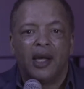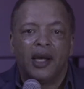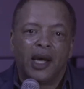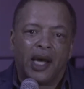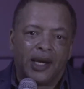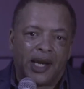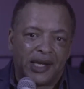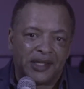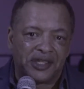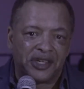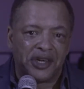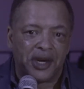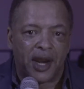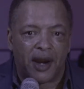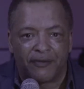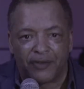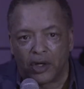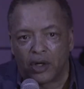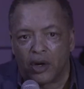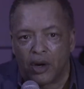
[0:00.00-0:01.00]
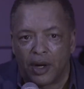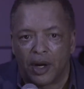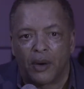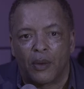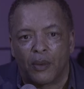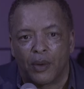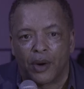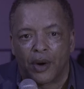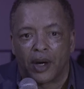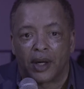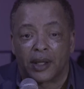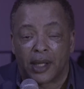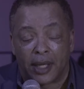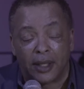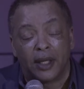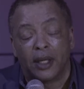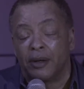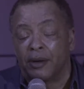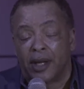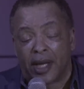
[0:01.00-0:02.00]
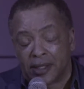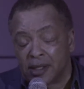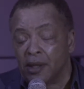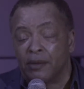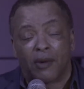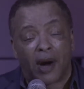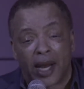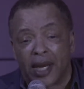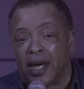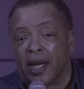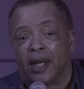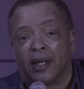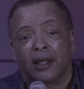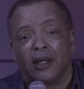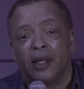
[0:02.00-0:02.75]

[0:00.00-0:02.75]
and that's never going to work. That's in writing.